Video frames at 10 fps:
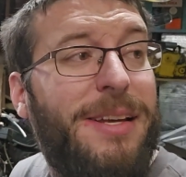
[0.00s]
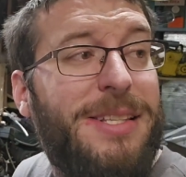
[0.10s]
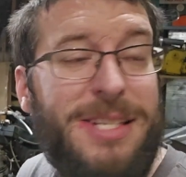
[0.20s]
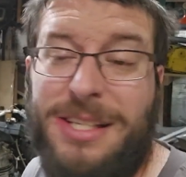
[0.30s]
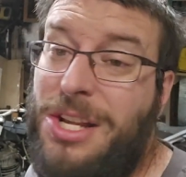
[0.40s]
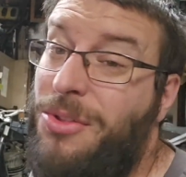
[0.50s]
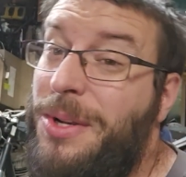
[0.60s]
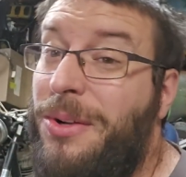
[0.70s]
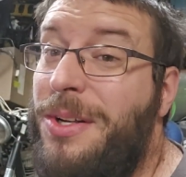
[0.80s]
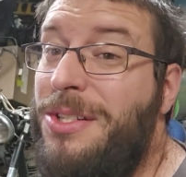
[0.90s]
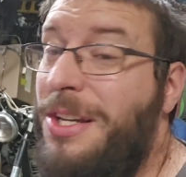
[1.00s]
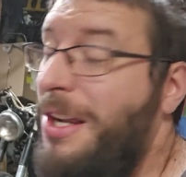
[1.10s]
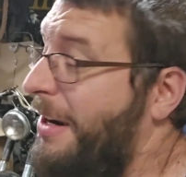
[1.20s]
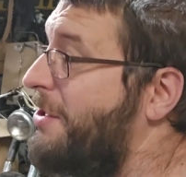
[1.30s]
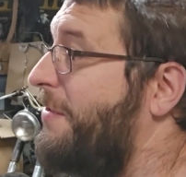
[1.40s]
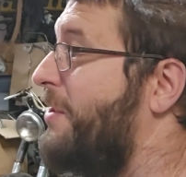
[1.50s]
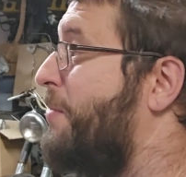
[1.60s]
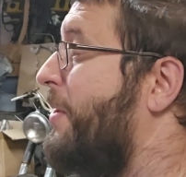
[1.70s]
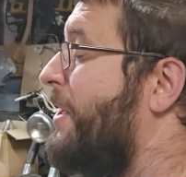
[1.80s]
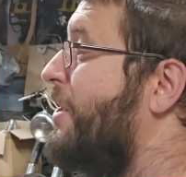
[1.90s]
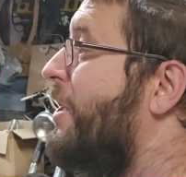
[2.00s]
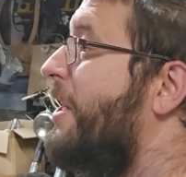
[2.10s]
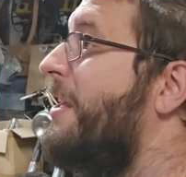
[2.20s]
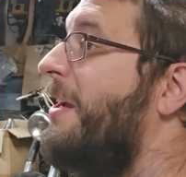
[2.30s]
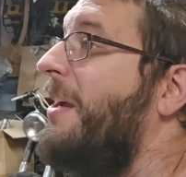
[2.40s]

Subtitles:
It's 63 degrees in here. It actually feels pretty good.